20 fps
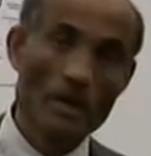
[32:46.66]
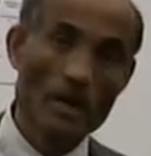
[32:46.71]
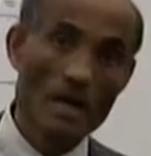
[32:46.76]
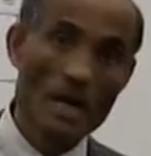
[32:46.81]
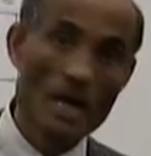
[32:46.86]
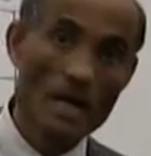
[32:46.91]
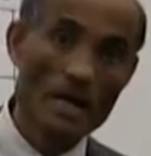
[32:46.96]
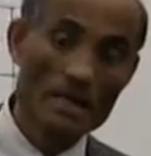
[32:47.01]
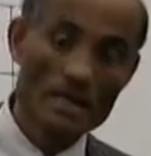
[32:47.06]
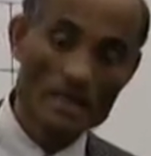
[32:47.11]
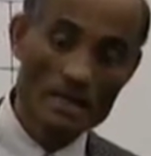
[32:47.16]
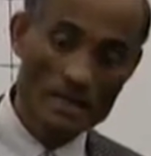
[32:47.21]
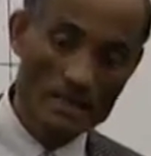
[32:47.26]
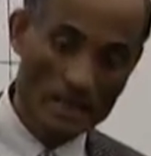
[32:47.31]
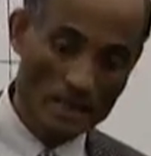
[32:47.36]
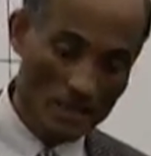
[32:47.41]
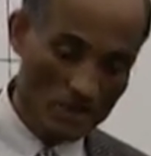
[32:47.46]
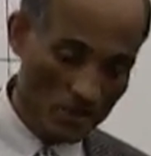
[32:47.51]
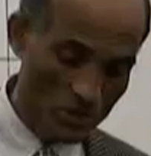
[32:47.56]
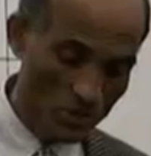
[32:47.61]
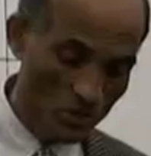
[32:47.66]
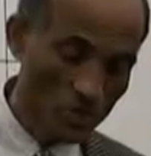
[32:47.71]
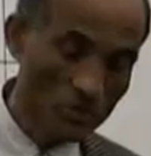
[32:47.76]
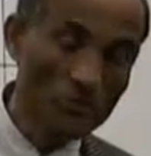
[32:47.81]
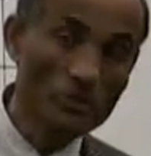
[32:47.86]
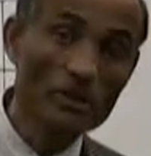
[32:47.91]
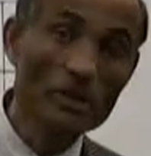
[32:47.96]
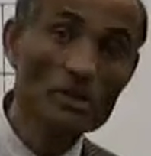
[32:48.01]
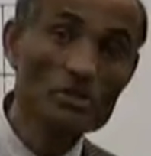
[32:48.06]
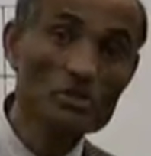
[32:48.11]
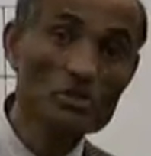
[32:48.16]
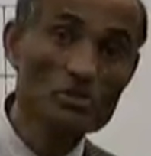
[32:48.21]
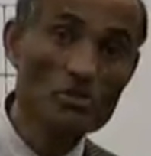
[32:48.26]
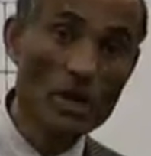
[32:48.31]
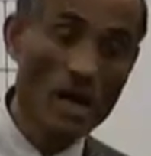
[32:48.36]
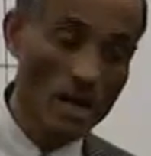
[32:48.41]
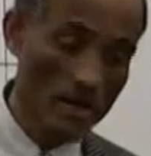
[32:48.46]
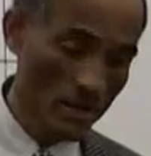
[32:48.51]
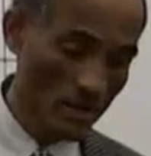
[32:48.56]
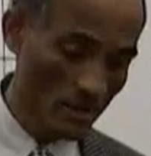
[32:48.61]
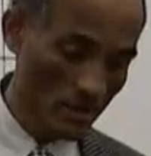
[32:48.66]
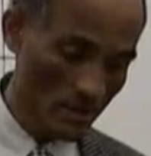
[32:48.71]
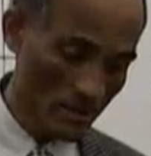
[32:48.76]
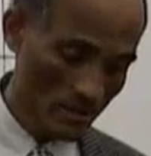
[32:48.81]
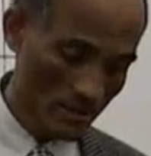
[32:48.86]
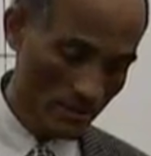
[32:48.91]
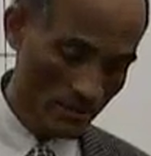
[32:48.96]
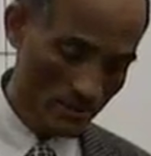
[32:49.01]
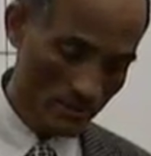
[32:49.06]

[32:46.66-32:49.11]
And let's do the first trial.